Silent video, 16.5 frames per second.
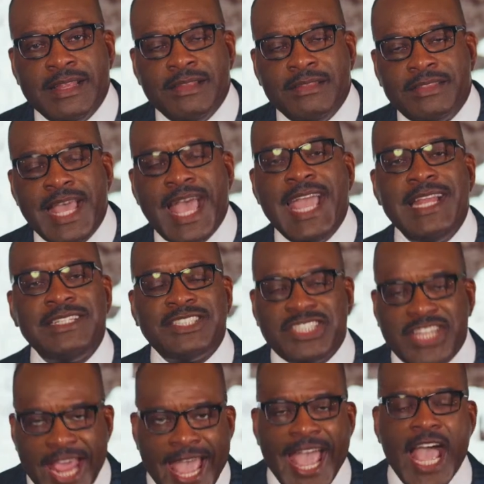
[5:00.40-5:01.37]
They
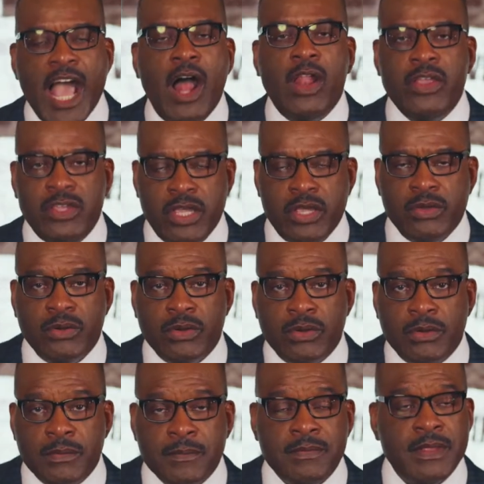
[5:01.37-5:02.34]
tell you.
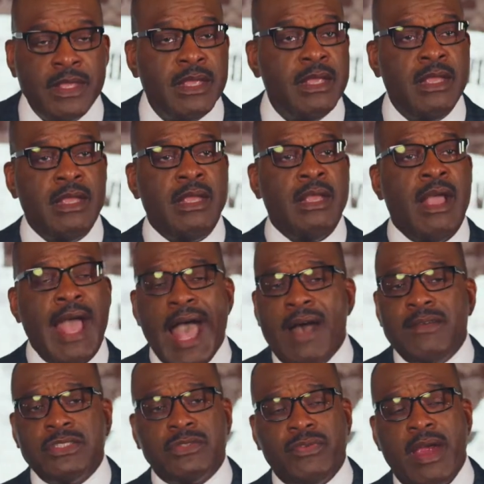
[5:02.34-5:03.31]

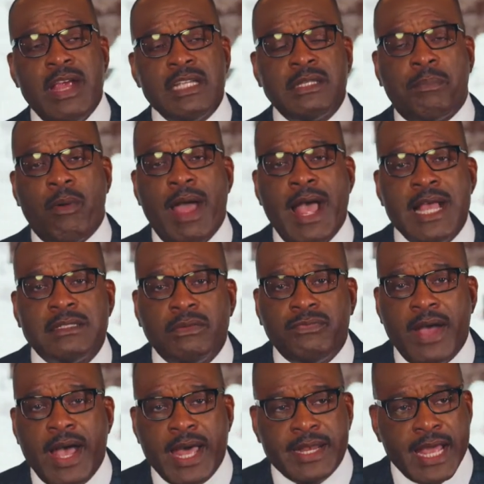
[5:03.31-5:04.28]
I was very surprised to
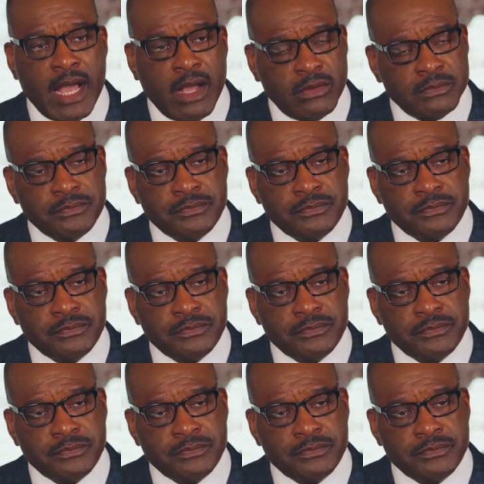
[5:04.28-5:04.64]
find out